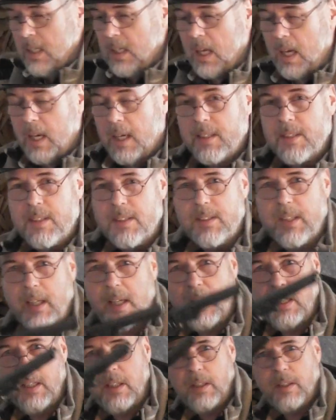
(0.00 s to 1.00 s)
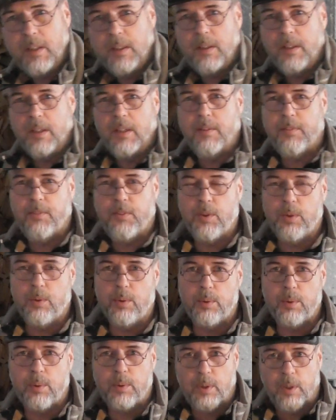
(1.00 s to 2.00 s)
I'd say if
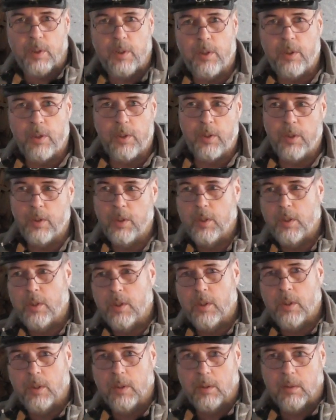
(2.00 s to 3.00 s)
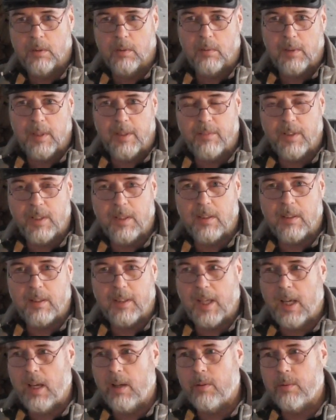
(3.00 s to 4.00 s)
you're living in
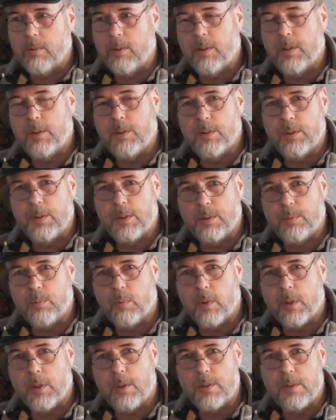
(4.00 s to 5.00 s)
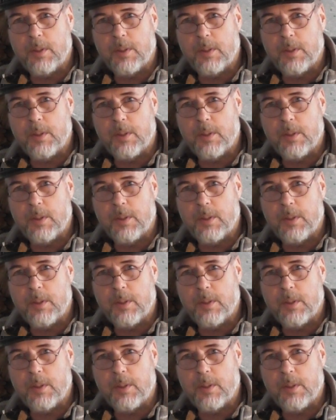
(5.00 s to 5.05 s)
town and you just wanted